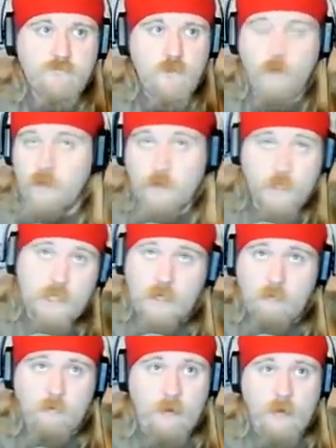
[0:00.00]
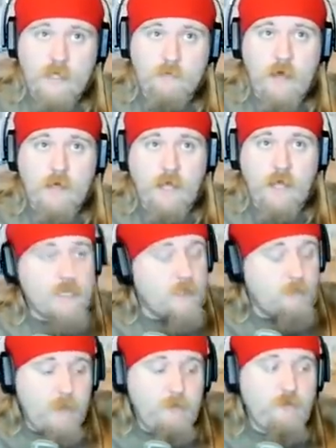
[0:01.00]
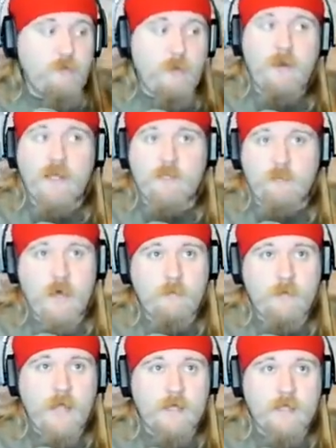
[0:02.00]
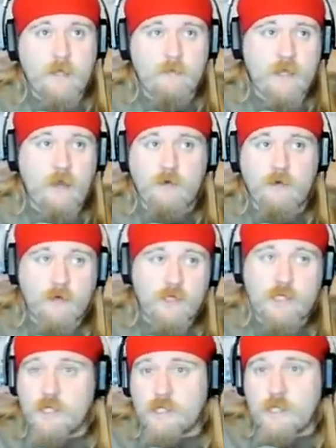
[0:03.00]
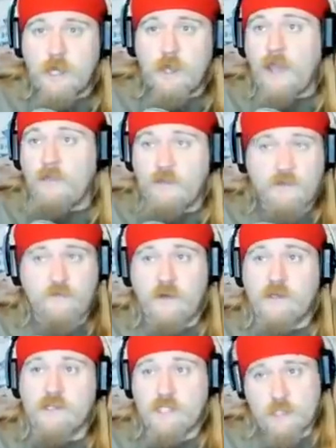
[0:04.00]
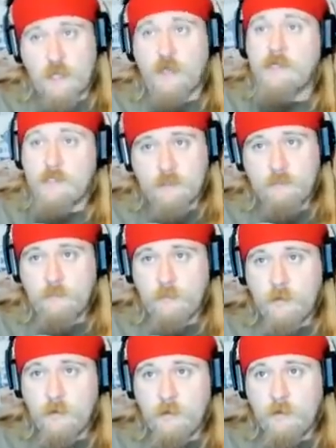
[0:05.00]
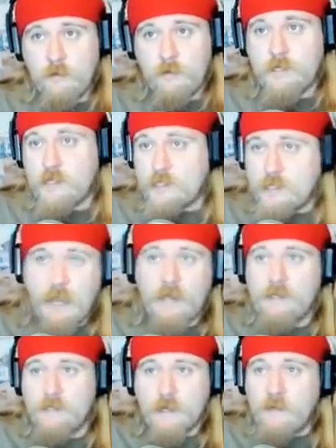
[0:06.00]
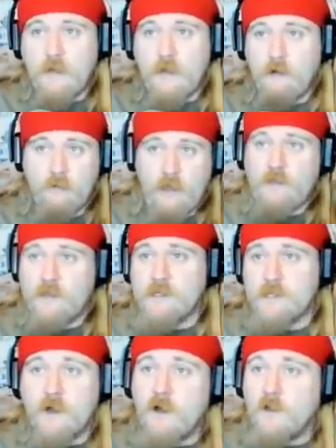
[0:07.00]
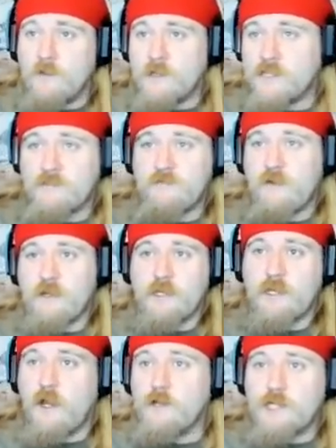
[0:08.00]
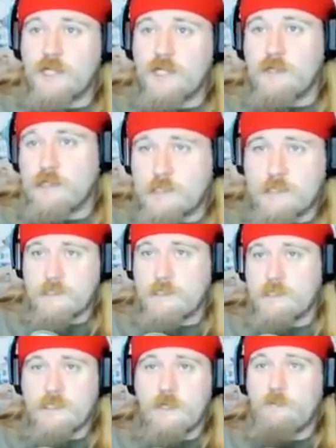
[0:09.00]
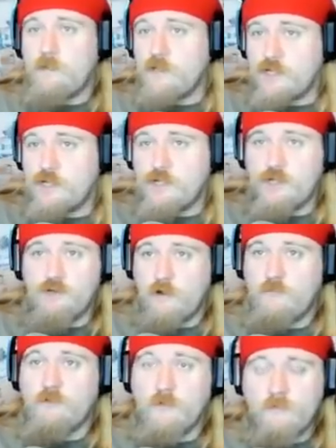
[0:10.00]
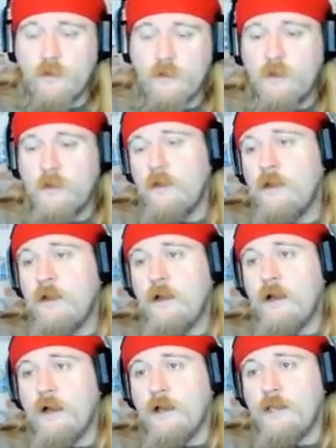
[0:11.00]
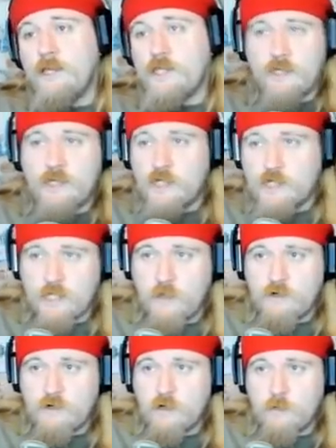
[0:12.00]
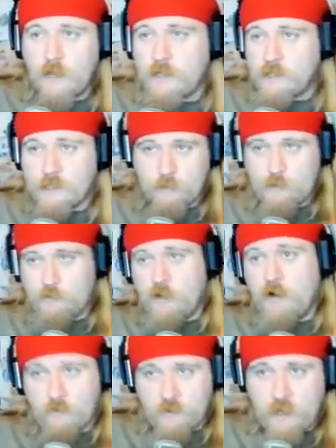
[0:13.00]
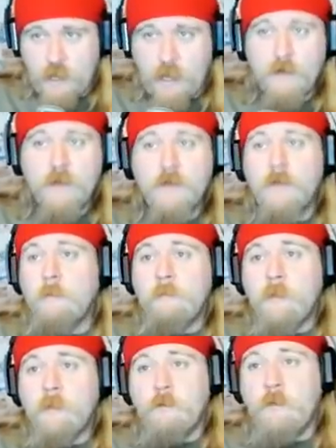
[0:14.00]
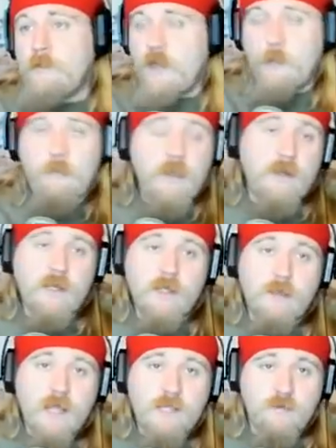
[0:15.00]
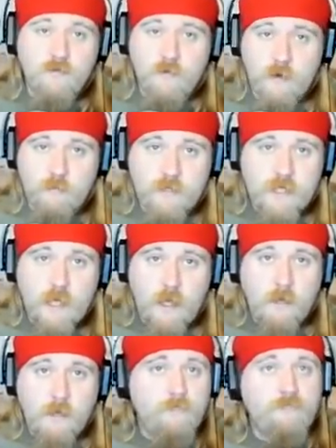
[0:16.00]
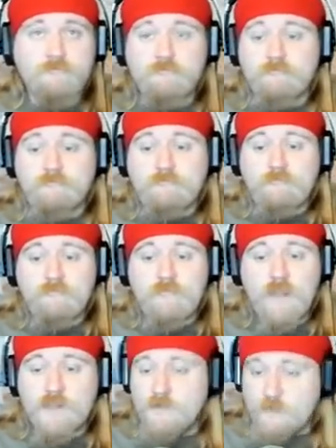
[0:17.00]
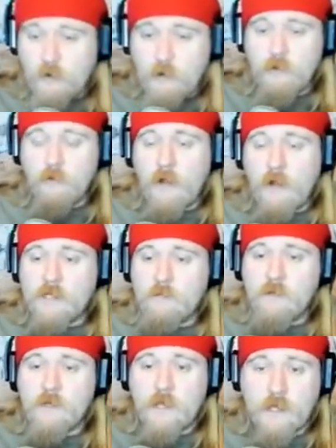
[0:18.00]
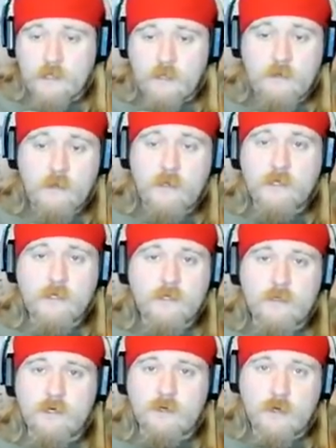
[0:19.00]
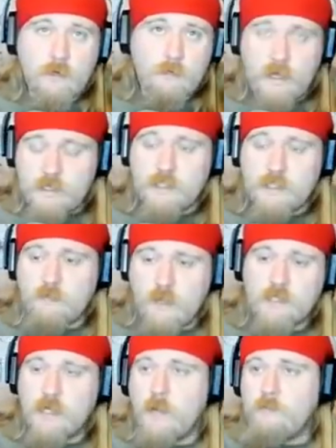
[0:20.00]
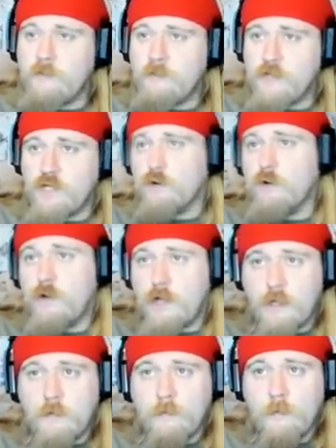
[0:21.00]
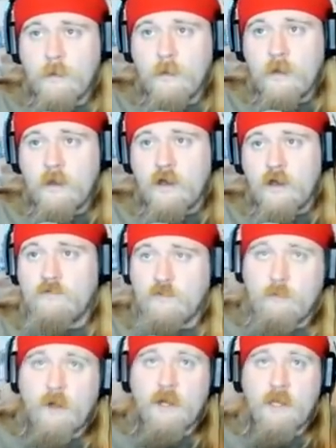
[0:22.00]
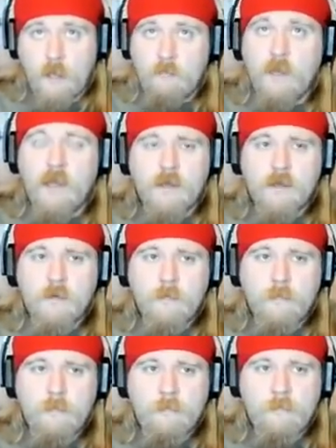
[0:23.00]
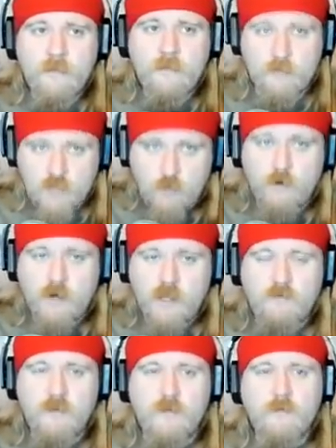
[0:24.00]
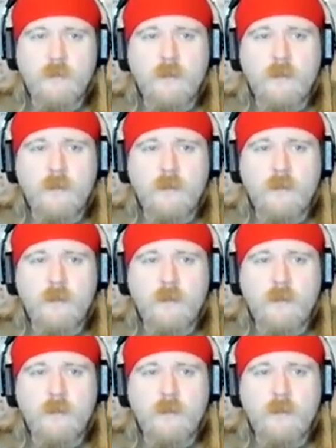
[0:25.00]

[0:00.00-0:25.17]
Well, you'll see it with my next podcast. And maybe when my next podcast comes out, you're just going to say, hey, this fucking sucks. This is not anything. I don't like this at all. This is fucking dog shit. This insipid drivel. He should have just done the Drunken Peasants. He was better with that. Maybe I'm making a colossal fucking mistake. It's a very real possibility. I can tell you this. The Drunken Peasants makes up the majority of the money I make. The majority of it.